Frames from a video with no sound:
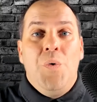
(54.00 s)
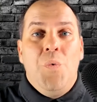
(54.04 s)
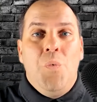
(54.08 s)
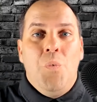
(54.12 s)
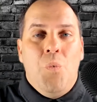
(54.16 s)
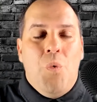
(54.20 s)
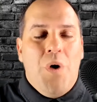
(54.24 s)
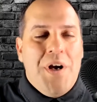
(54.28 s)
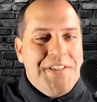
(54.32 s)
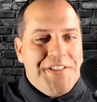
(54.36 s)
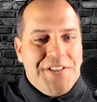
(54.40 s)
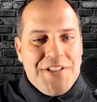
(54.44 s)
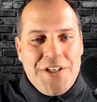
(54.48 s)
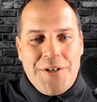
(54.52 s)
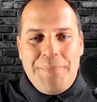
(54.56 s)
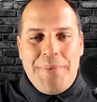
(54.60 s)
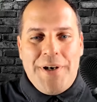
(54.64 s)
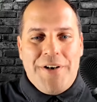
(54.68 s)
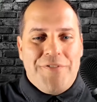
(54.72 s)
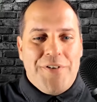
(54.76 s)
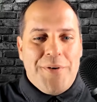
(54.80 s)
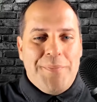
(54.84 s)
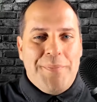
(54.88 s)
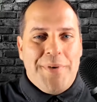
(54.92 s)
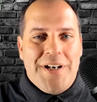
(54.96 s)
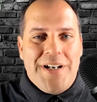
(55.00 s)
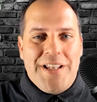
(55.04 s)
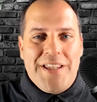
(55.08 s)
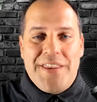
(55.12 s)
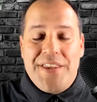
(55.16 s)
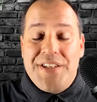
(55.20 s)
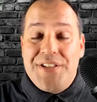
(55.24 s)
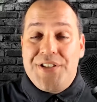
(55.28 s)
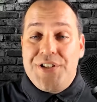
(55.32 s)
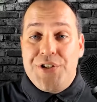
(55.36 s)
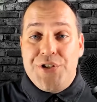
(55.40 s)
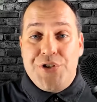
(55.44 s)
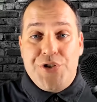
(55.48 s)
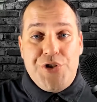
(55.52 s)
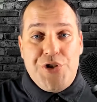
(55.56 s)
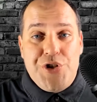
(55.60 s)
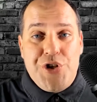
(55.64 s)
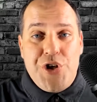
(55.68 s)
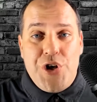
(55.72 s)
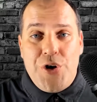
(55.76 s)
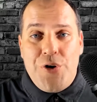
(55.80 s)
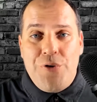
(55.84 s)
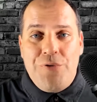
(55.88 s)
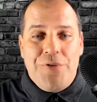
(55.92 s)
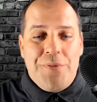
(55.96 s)
what's up, everybody? This is
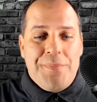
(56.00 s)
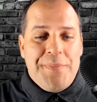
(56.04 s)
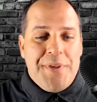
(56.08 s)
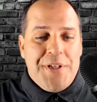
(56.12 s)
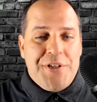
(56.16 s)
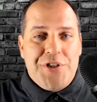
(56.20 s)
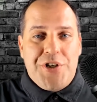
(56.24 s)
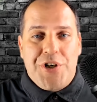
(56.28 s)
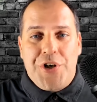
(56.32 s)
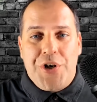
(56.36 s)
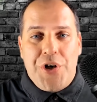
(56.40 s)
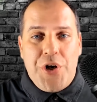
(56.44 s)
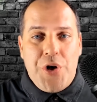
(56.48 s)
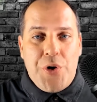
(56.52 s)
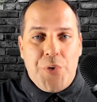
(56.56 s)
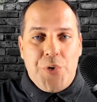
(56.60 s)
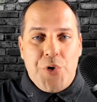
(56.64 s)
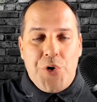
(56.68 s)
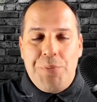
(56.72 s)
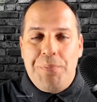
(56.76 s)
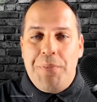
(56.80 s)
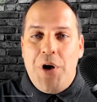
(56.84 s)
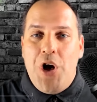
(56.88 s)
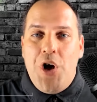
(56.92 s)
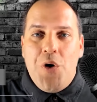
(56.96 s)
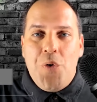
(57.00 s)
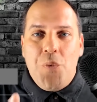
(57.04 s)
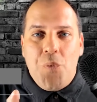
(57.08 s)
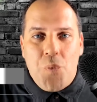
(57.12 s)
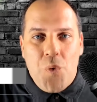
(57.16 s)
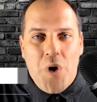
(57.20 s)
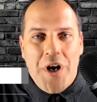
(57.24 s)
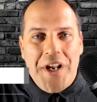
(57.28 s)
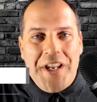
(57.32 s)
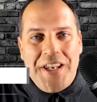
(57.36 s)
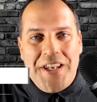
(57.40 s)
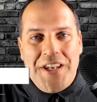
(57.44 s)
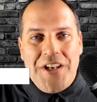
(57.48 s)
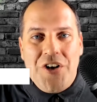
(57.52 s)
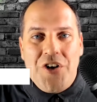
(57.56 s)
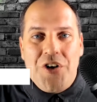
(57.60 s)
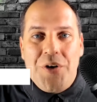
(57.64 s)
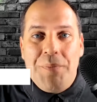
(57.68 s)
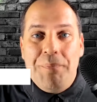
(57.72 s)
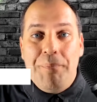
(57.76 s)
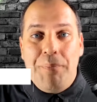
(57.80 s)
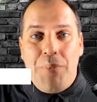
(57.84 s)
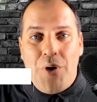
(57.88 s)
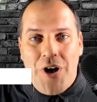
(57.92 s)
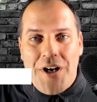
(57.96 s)
Joe from the Turco Group right here
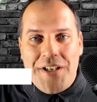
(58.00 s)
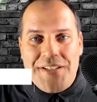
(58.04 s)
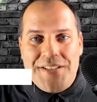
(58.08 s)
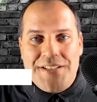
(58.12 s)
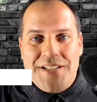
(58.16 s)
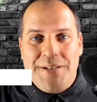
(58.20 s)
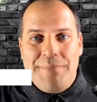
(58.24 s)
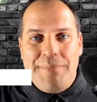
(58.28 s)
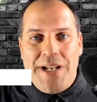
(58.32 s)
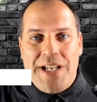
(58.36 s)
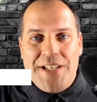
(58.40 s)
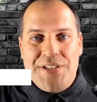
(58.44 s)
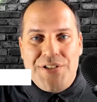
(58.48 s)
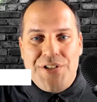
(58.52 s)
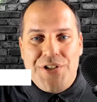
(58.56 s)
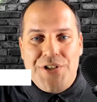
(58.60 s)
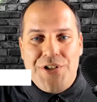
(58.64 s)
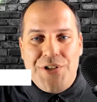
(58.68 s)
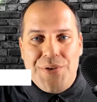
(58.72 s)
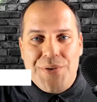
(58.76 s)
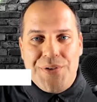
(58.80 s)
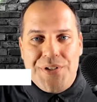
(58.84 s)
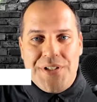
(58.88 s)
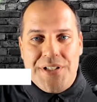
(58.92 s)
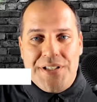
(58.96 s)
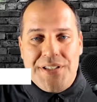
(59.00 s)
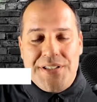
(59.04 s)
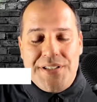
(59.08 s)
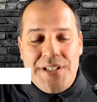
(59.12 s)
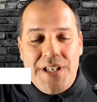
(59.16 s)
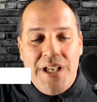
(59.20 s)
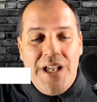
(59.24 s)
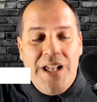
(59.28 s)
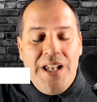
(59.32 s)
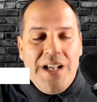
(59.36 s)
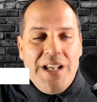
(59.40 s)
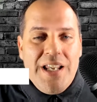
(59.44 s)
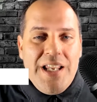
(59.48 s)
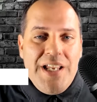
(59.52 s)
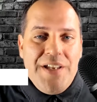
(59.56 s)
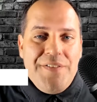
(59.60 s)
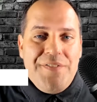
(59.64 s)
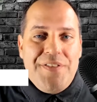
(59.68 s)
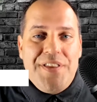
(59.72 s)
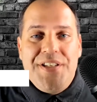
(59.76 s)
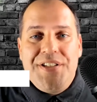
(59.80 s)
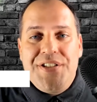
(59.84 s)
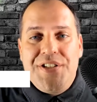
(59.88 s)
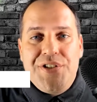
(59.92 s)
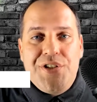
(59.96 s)
in Boston, Massachusetts. If
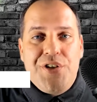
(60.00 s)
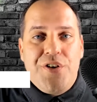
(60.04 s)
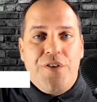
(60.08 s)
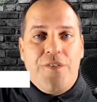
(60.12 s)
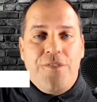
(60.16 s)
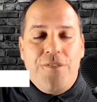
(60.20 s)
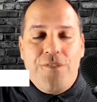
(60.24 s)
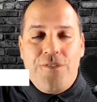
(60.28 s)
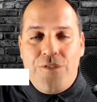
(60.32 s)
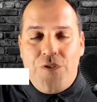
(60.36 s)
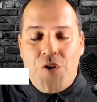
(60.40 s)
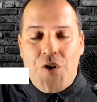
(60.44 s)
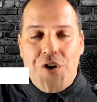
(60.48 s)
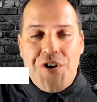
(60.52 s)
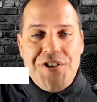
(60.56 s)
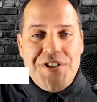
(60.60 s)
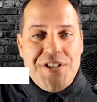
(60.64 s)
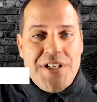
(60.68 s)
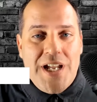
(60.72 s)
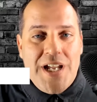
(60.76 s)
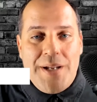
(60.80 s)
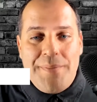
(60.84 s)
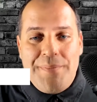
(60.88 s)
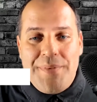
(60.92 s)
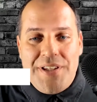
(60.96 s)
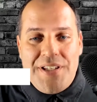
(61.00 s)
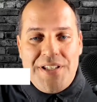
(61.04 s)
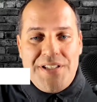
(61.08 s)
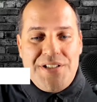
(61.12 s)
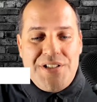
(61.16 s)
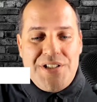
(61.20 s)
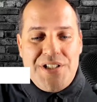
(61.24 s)
this is your first time to this